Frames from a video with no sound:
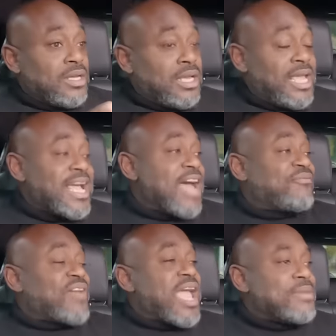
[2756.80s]
he got
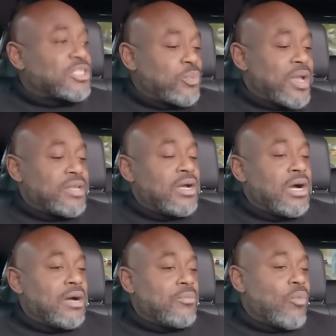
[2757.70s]
famous with
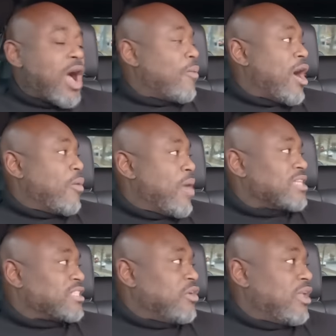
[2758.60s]
um, Wild Wild
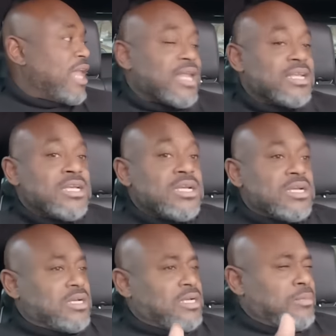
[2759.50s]
West and right. all that. Yes,
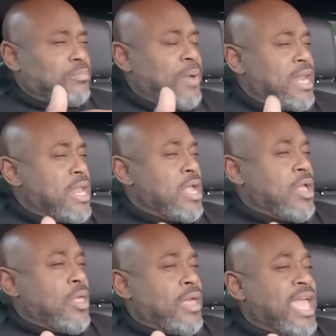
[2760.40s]
yes. But
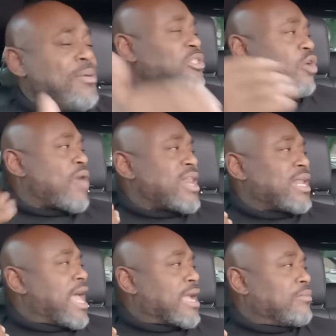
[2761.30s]
he already
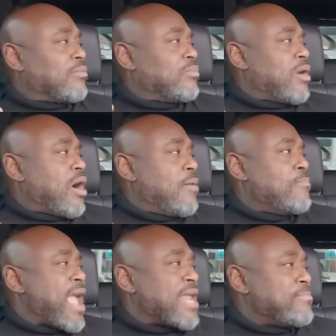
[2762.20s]
like a
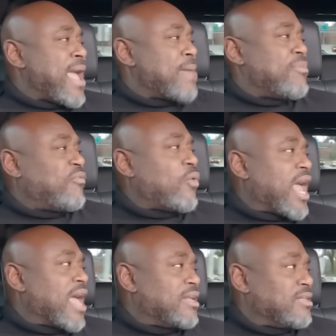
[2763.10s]
made man before
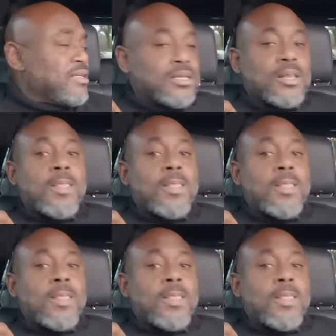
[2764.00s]
that. Okay.